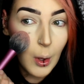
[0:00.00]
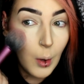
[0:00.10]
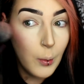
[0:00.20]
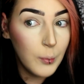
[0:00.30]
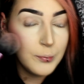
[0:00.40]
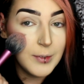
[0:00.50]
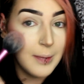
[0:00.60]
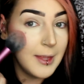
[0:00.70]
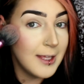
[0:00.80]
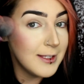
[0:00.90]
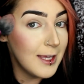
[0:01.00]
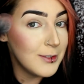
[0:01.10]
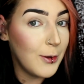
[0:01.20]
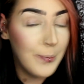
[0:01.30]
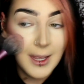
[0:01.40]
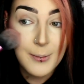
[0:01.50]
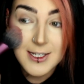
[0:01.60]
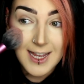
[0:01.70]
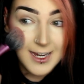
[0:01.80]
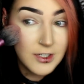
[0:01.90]
Oh, yeah, that's got
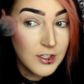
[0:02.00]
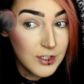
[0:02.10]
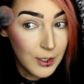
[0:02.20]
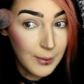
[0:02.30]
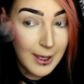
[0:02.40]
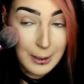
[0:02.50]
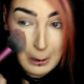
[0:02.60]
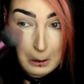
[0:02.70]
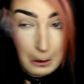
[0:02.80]
pigmentation to it.